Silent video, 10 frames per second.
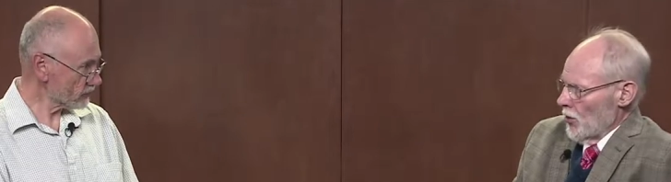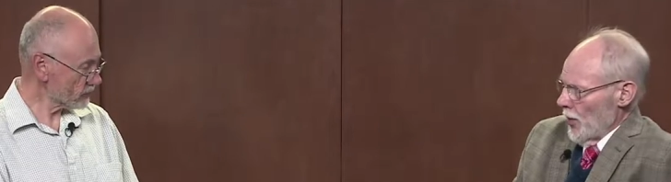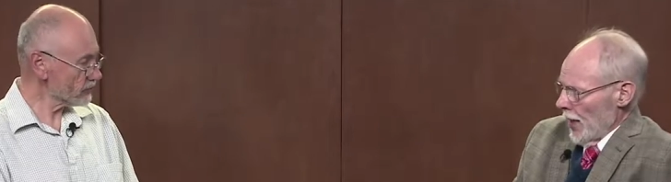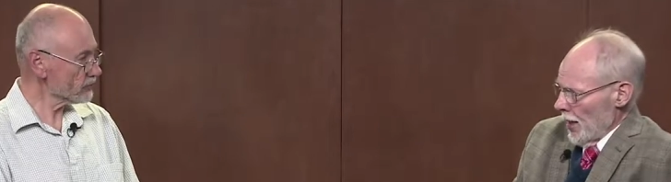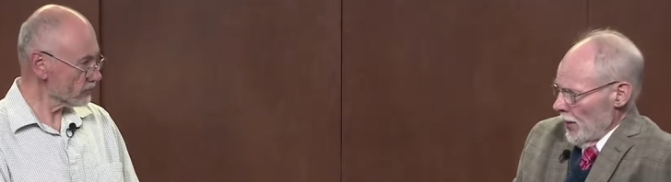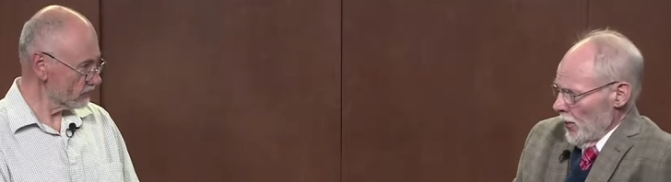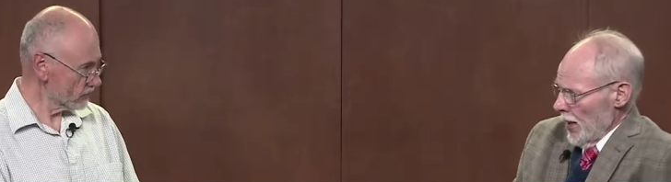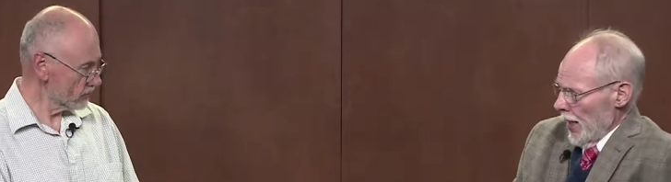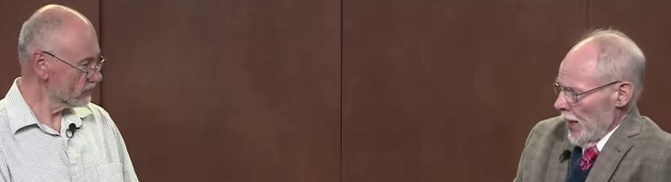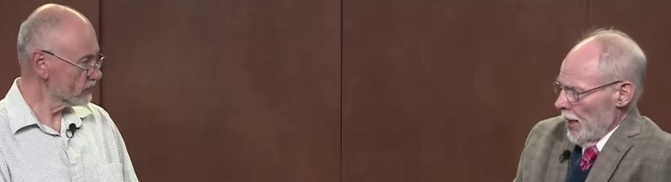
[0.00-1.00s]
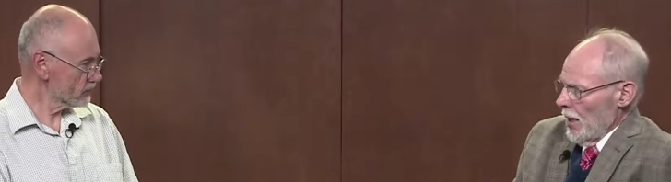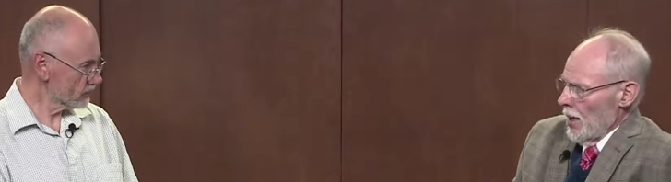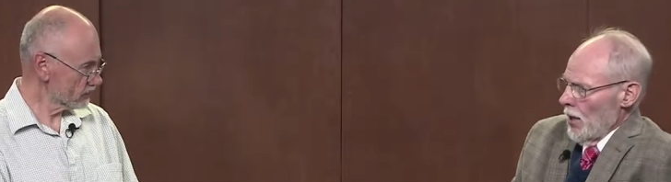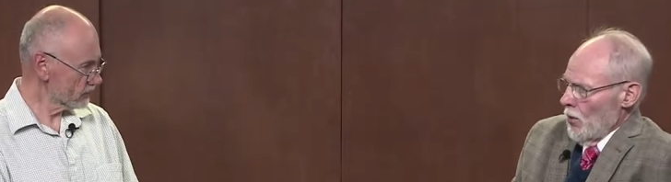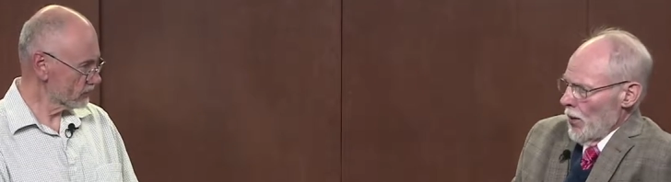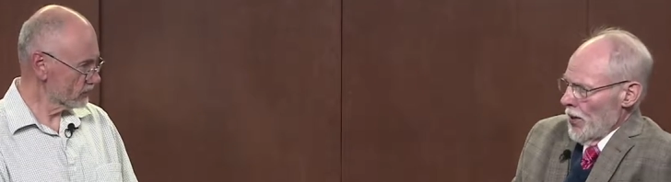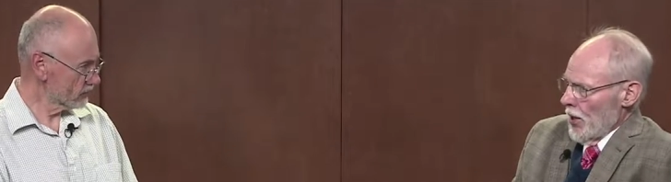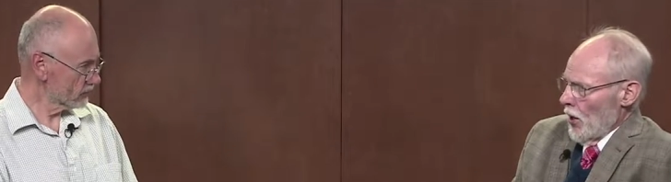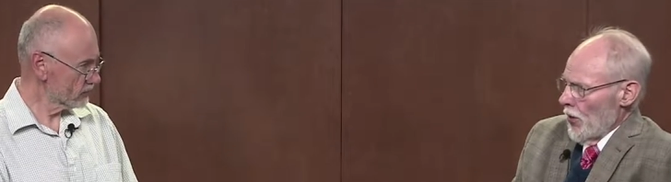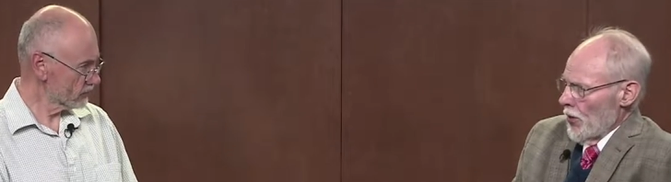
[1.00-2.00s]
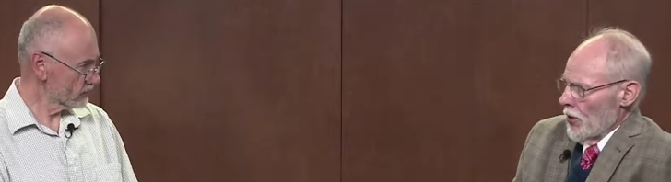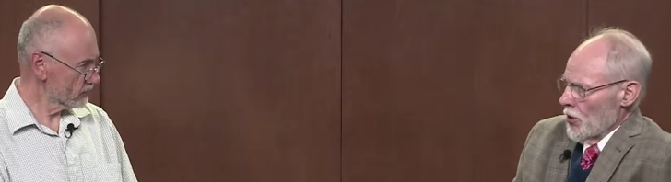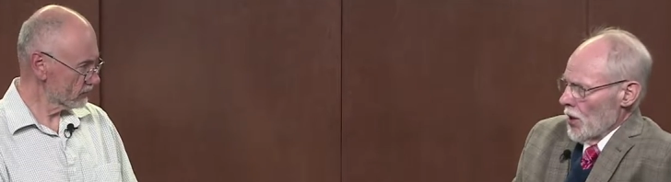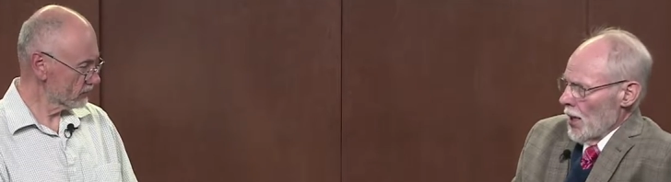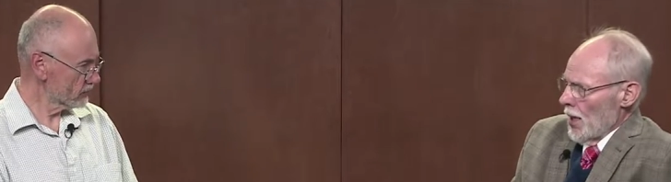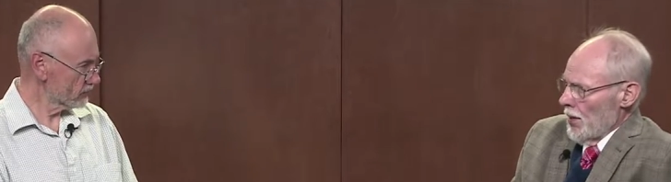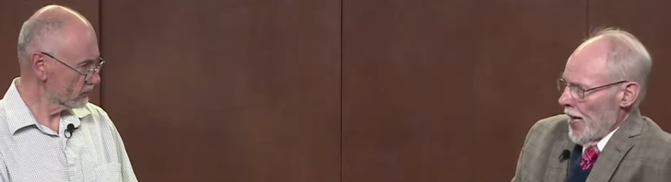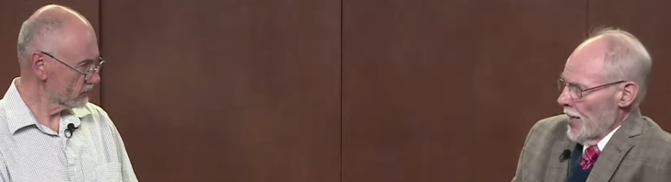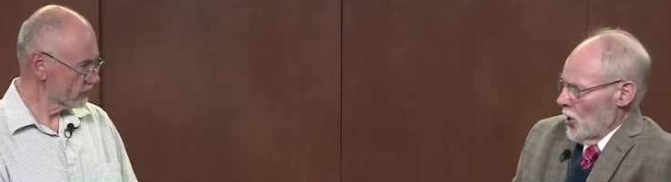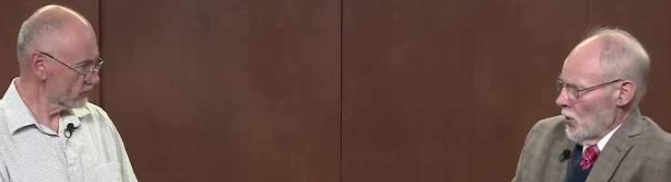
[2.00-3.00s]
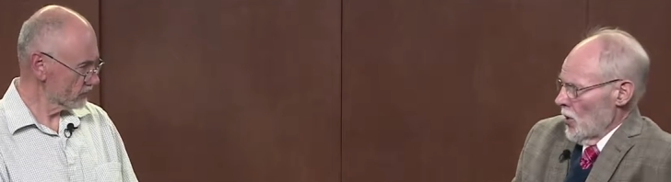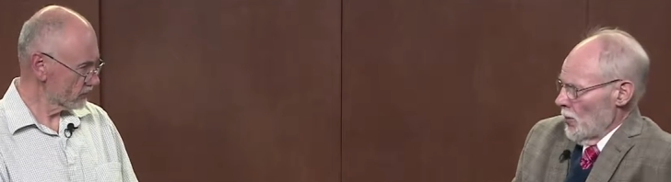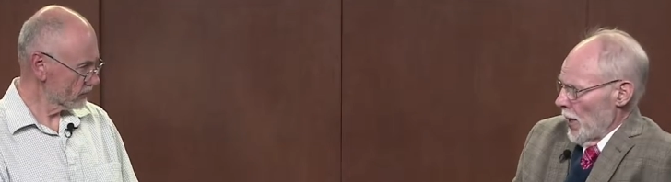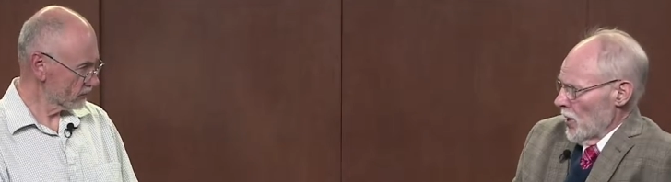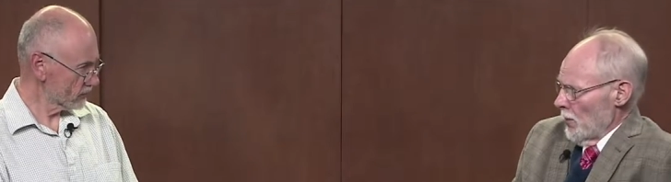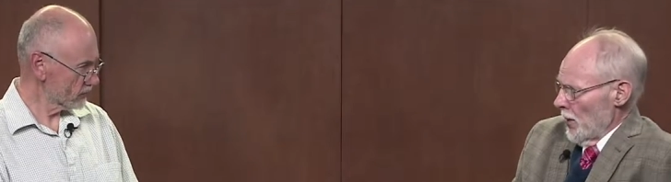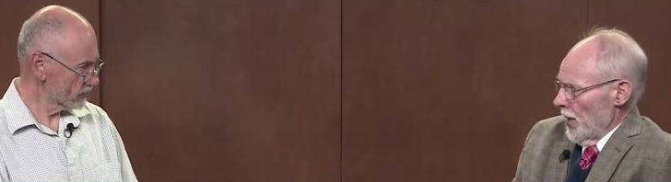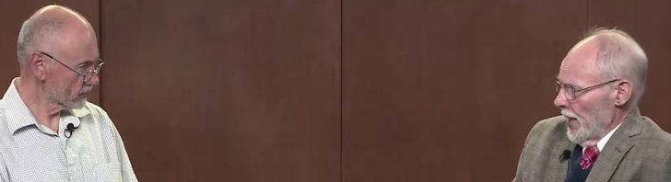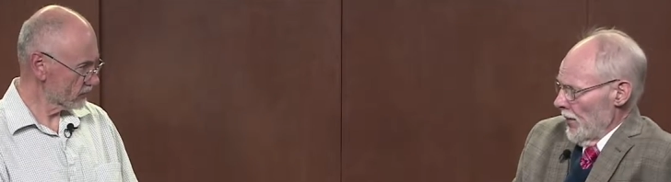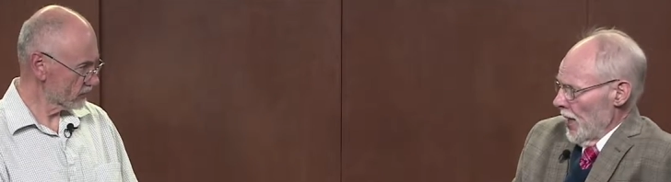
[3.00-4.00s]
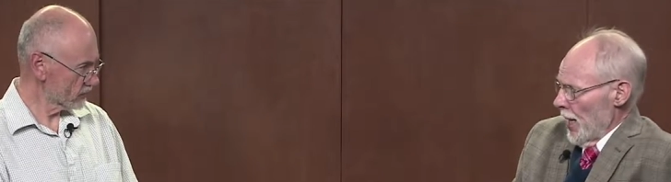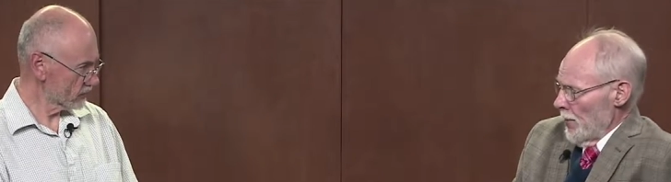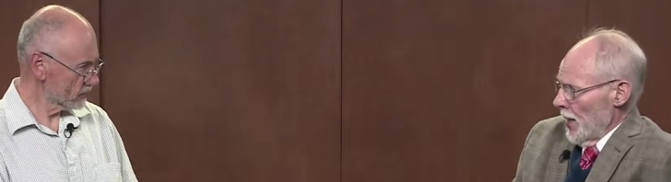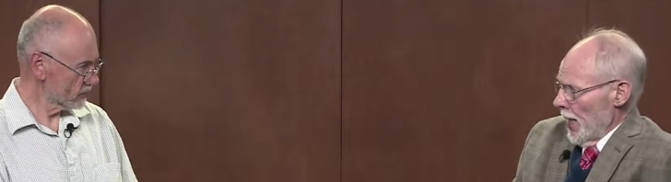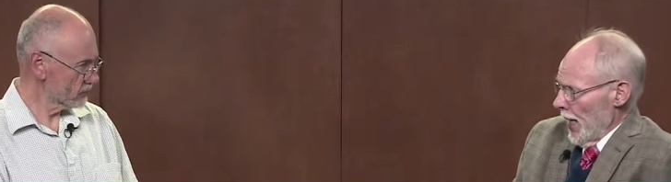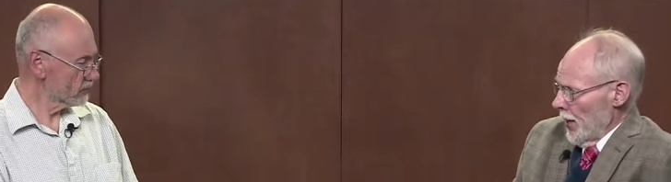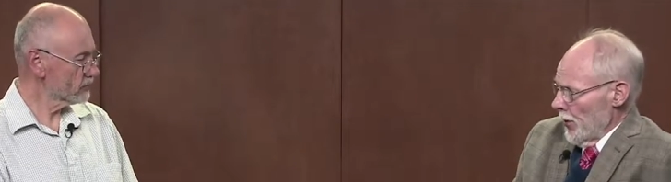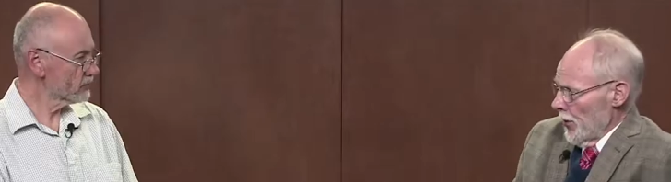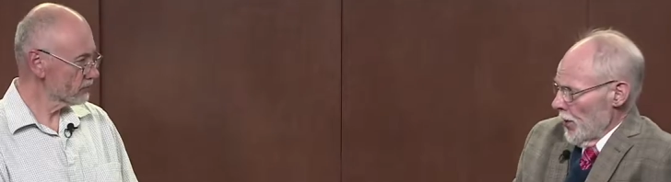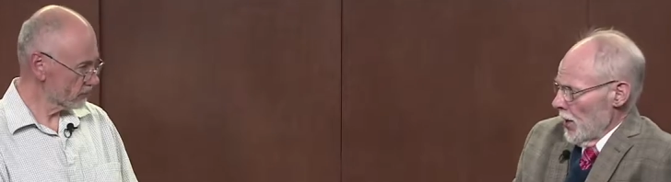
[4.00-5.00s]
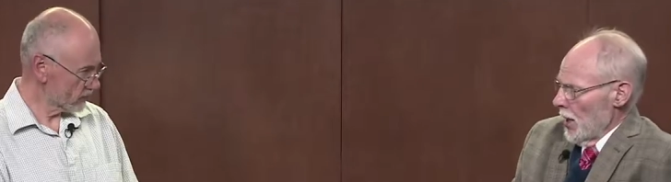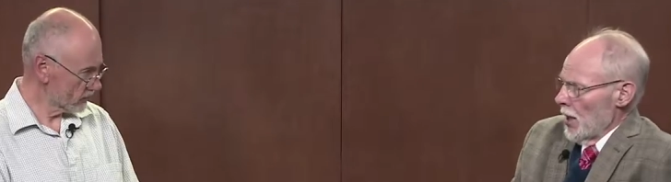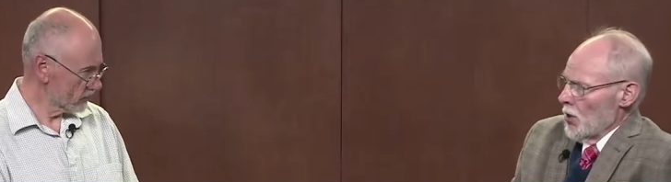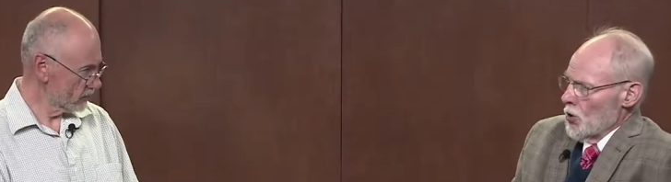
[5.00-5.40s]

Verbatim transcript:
Speaker 1: directly with the mm -hmm. with the authors. That's the responsibility of the deputy editor. Mm -hmm.